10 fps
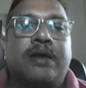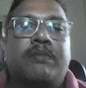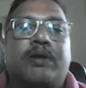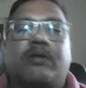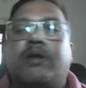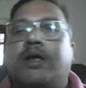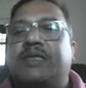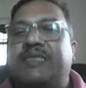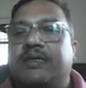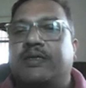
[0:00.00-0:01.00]
but all are
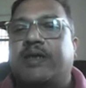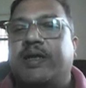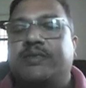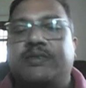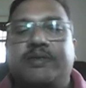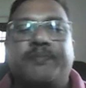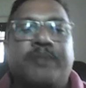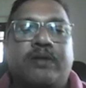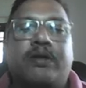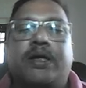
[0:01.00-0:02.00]
synchronized,
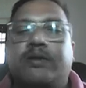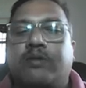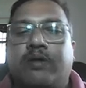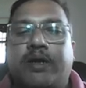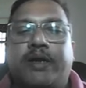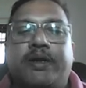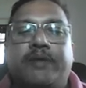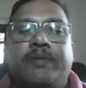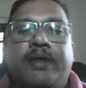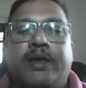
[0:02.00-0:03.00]
all are coherent.
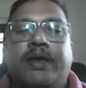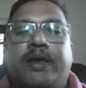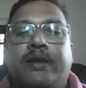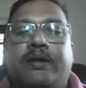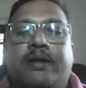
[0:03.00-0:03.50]
Again